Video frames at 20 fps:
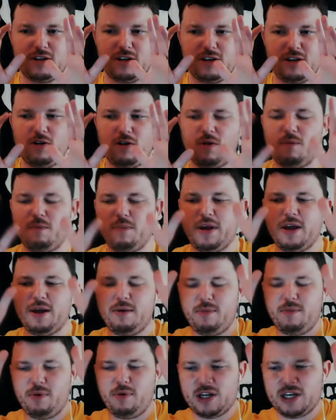
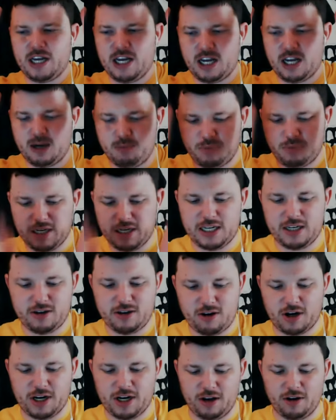building a complete
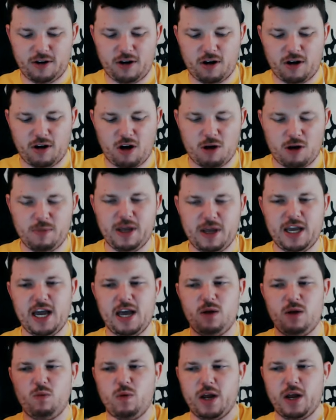Dark Eldar army
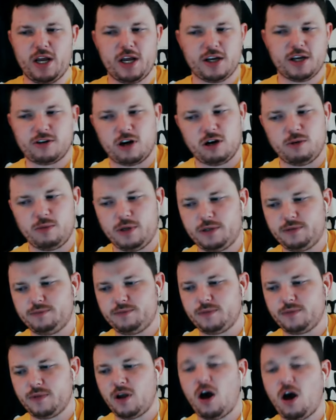and winning a tournament
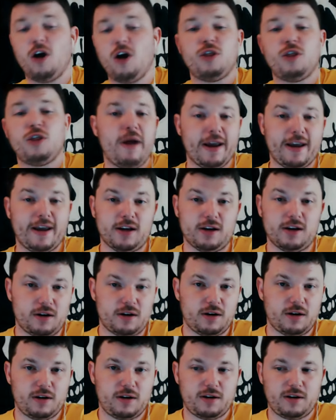on the
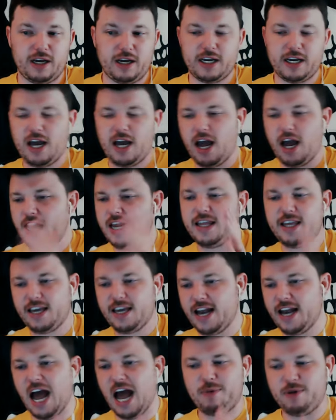regular. Like anything
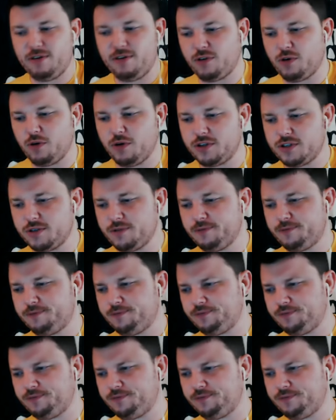can happen, of course.